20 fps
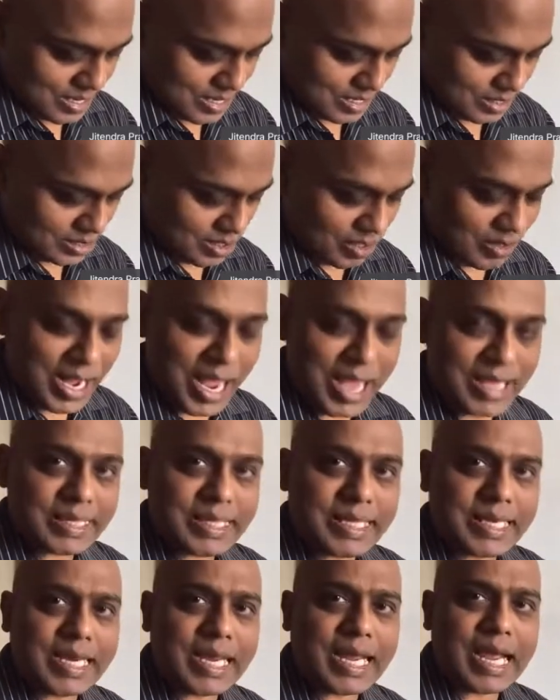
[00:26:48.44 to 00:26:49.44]
Sorry, I
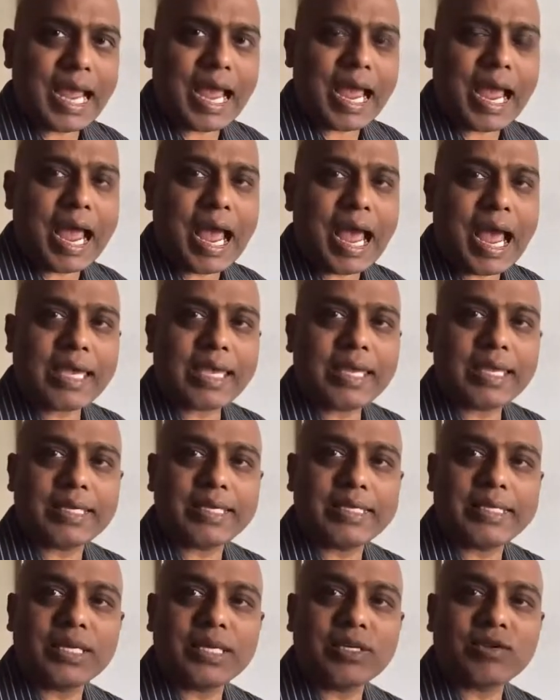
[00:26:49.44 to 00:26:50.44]
think I
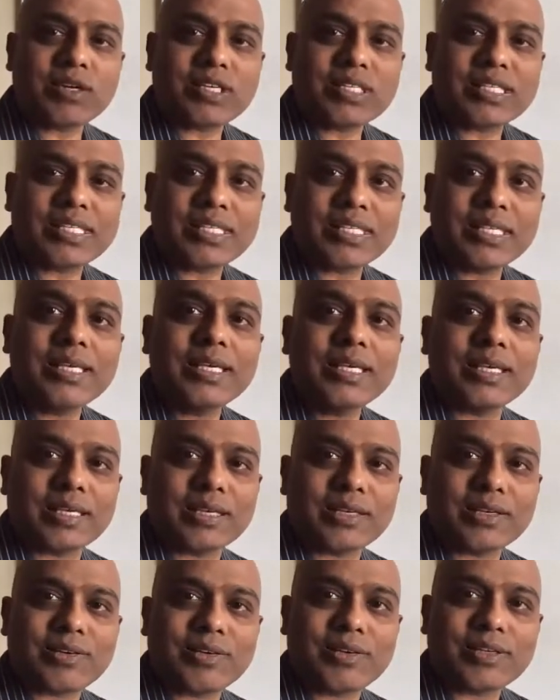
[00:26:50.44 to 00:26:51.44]
did not see,
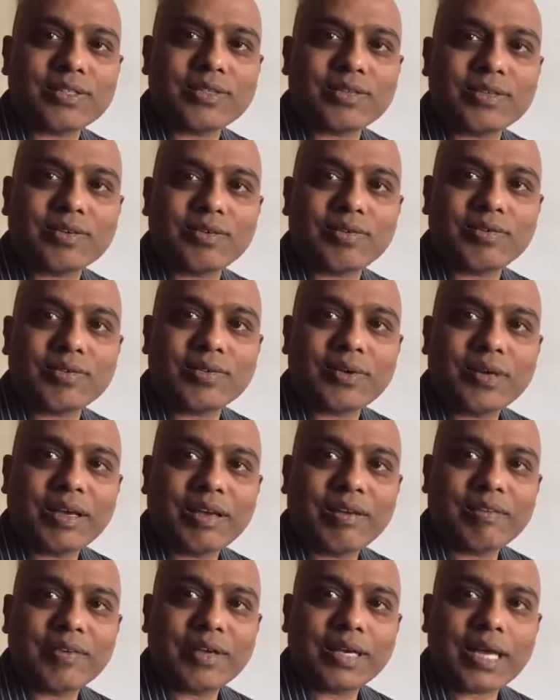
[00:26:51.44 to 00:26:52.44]
so
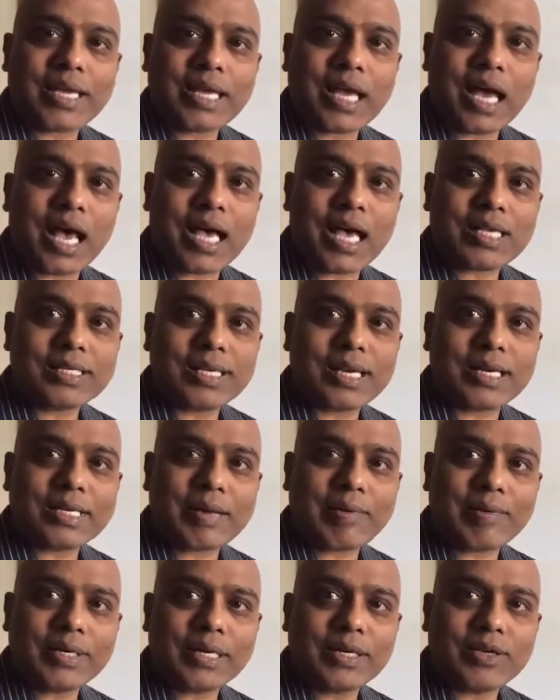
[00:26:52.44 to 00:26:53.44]
when I asked that,
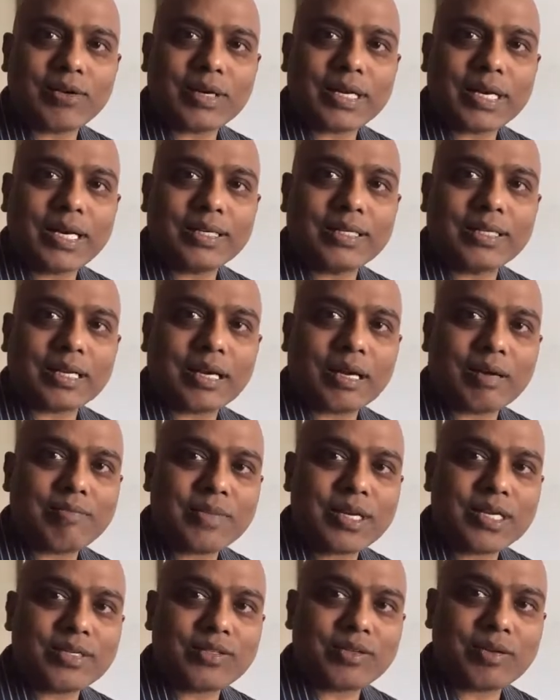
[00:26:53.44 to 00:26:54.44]
I did not get the
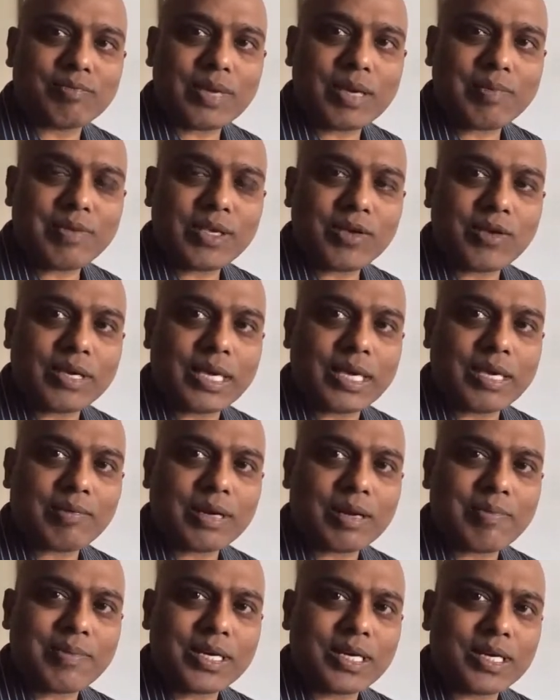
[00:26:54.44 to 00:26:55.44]
comment. So maybe you gave
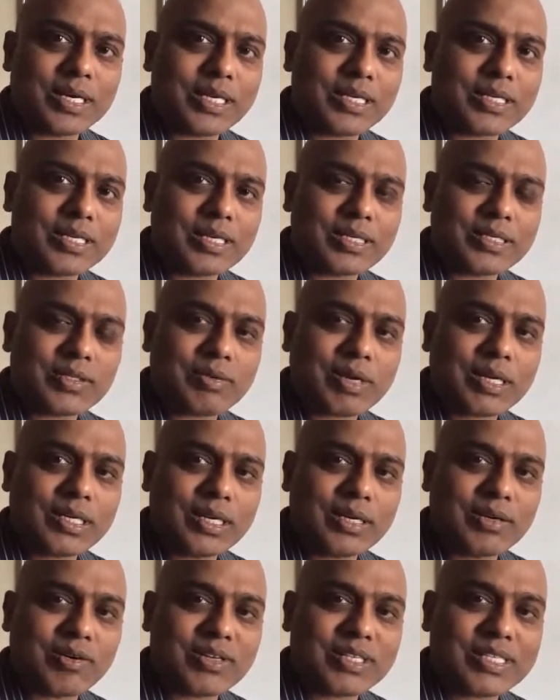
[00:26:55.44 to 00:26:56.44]
comment later, so I did
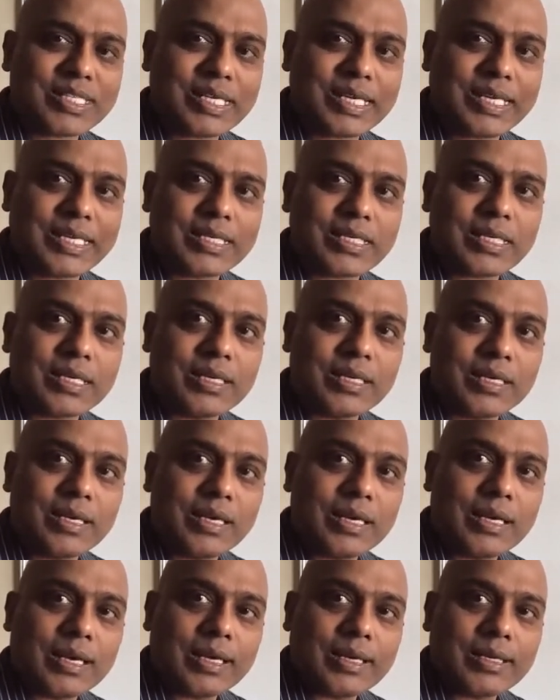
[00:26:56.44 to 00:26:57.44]
not see it.
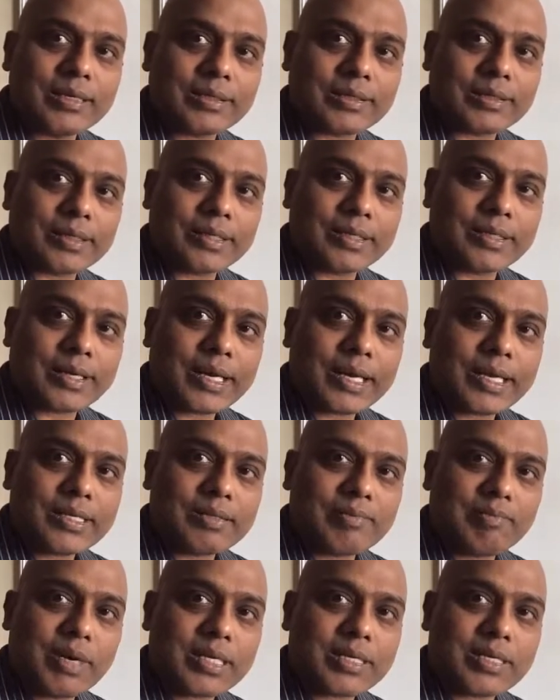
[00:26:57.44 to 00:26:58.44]
Okay, so
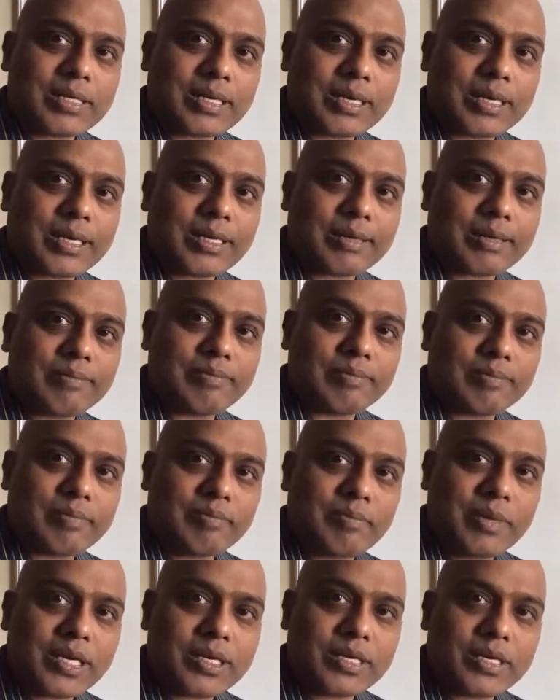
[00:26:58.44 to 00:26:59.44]
but
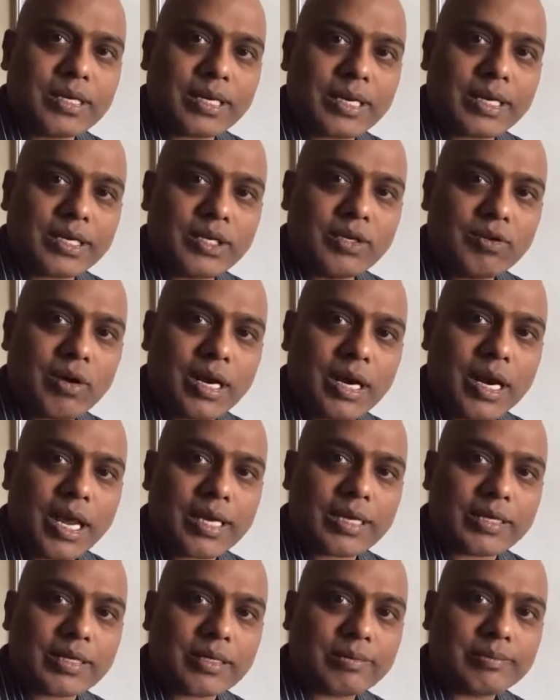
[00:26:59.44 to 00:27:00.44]
you are
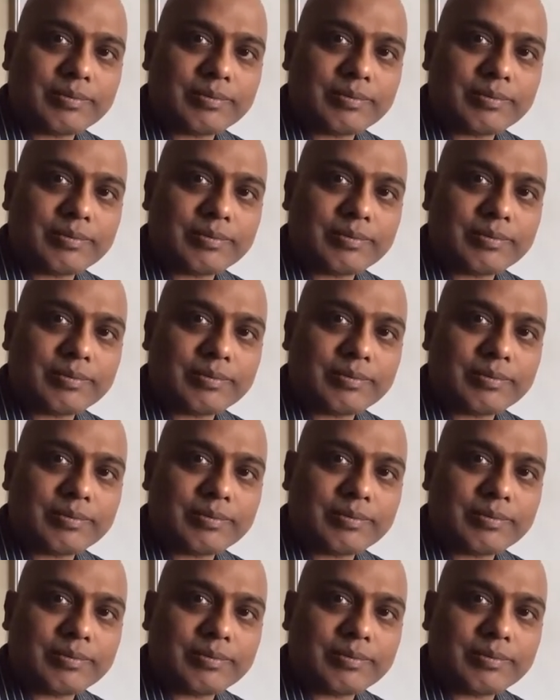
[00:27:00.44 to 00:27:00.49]
right.